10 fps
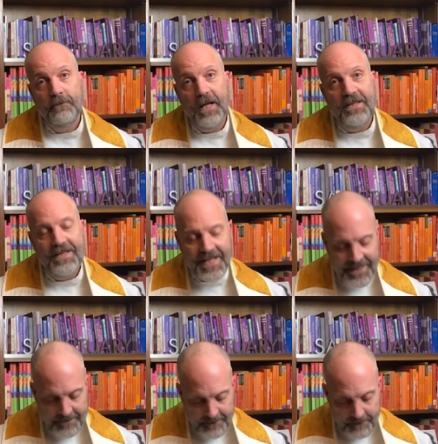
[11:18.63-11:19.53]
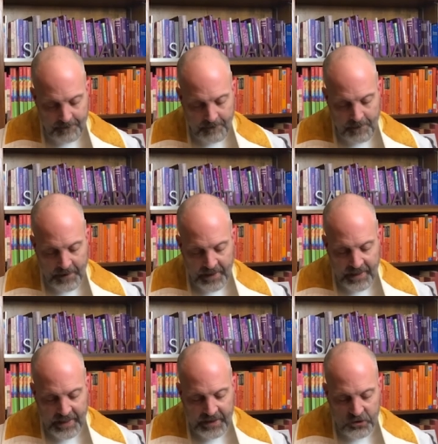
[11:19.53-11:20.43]
And then
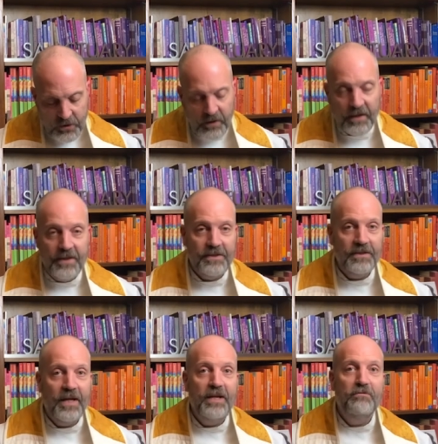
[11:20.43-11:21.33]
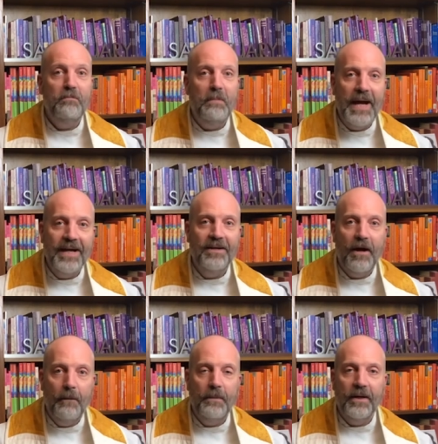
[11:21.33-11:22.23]
he took his life back
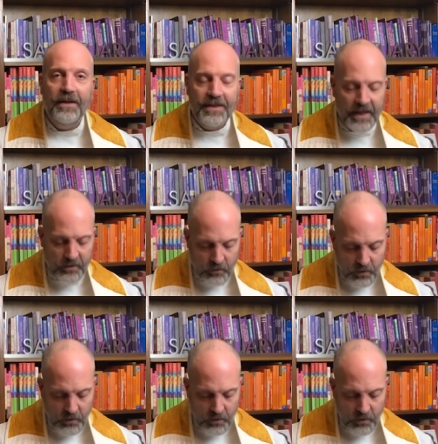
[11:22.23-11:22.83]
up again,